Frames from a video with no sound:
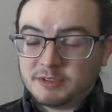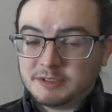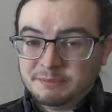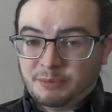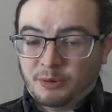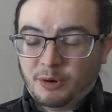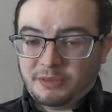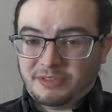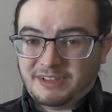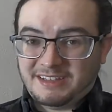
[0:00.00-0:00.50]

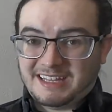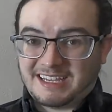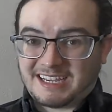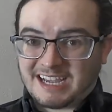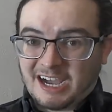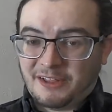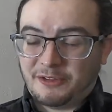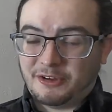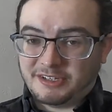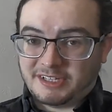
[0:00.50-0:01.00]
important thing that
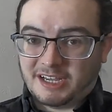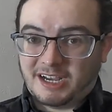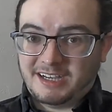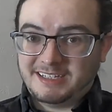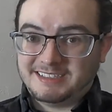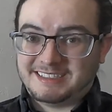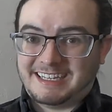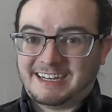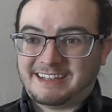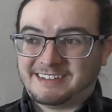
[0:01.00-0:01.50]
color
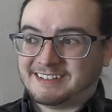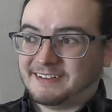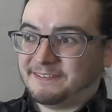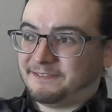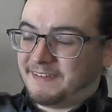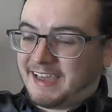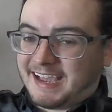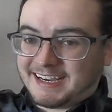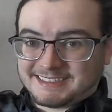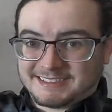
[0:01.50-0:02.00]
does is
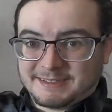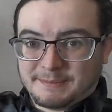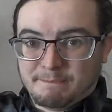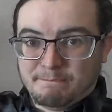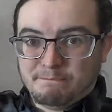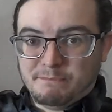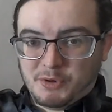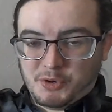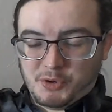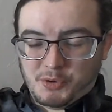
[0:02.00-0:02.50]
affect
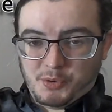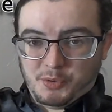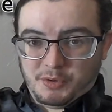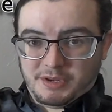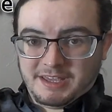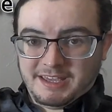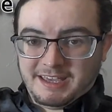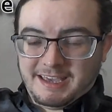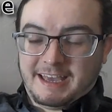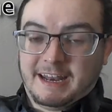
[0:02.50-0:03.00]
mood.
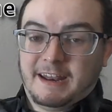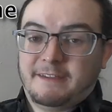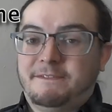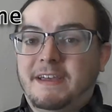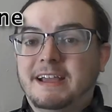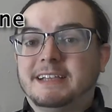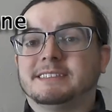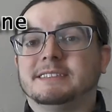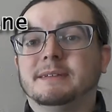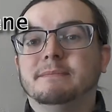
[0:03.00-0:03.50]
It
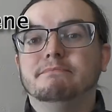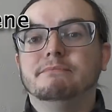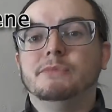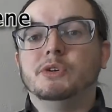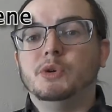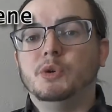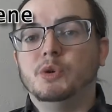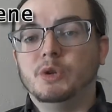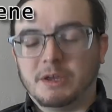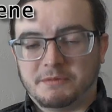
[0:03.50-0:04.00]
affects the
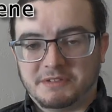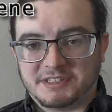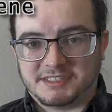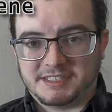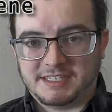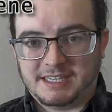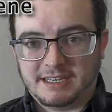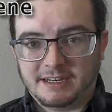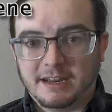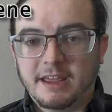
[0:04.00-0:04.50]
mood of a
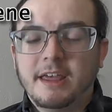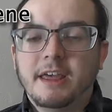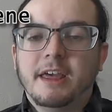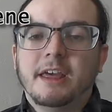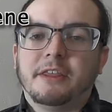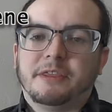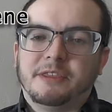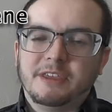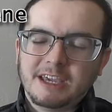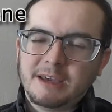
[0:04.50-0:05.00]
scene.
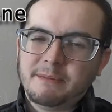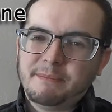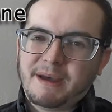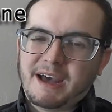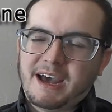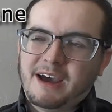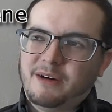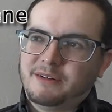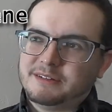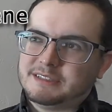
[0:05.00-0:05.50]
Think
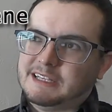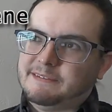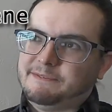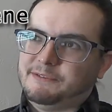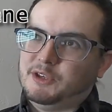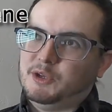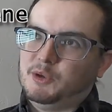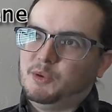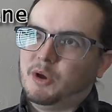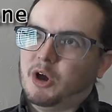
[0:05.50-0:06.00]
about if
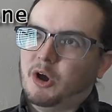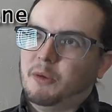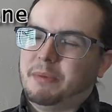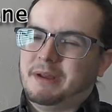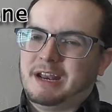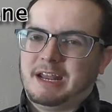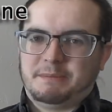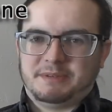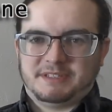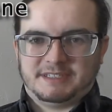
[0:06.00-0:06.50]
you
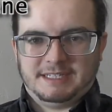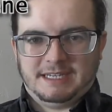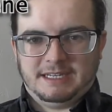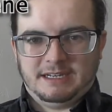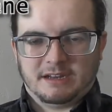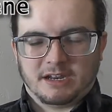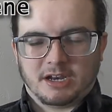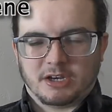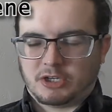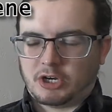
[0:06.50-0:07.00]
opened up a scene
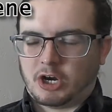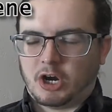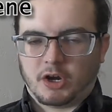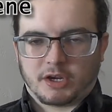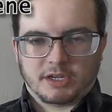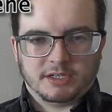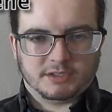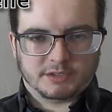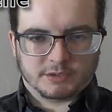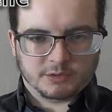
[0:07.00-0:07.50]
on a
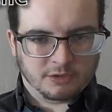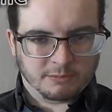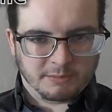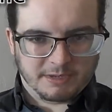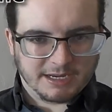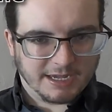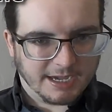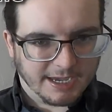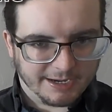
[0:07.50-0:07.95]
dark and stormy night,